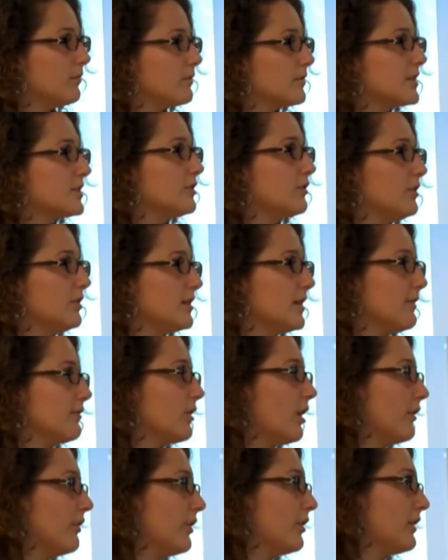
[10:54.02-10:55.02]
Students have
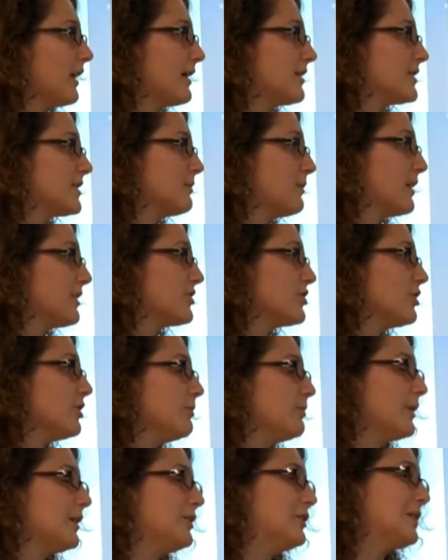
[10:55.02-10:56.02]
gone their last semester,
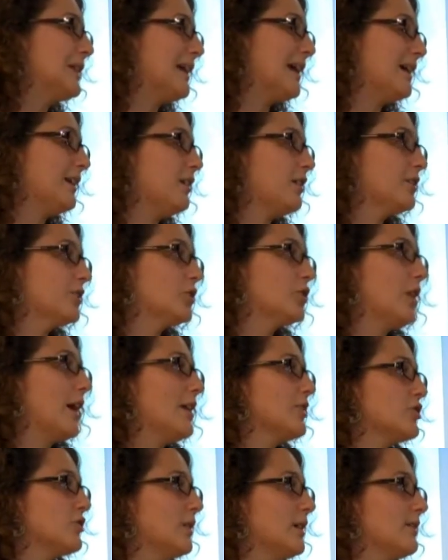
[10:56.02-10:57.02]
but you cannot
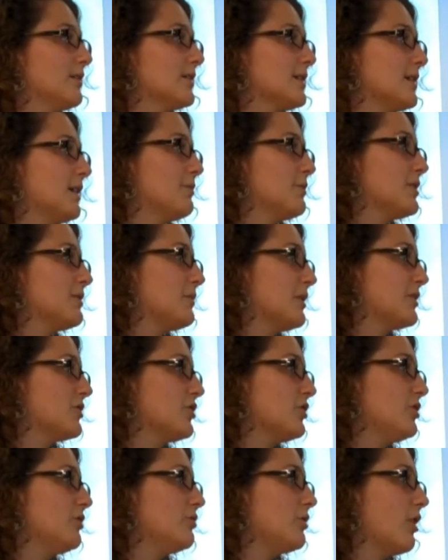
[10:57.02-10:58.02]
graduate the same
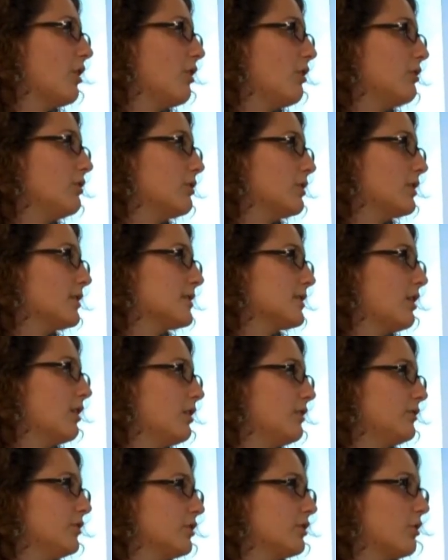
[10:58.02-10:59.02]
semester you go, because
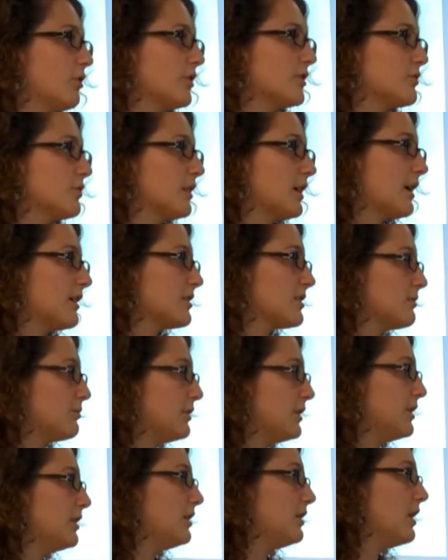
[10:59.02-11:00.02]
all of your coursework has to
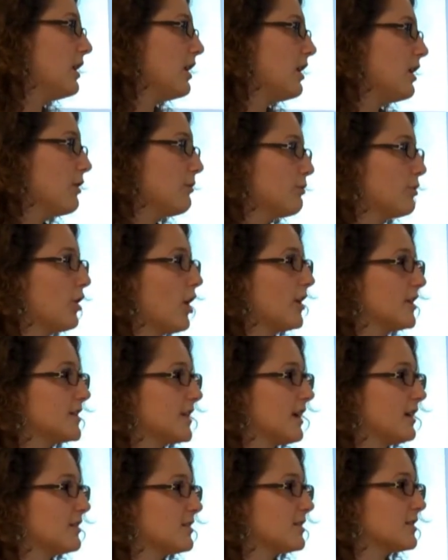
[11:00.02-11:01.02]
be
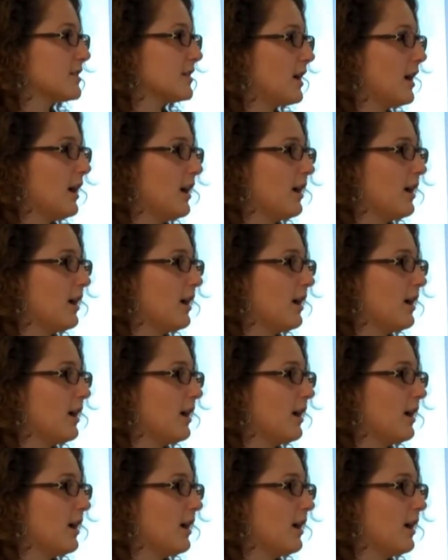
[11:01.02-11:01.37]
processed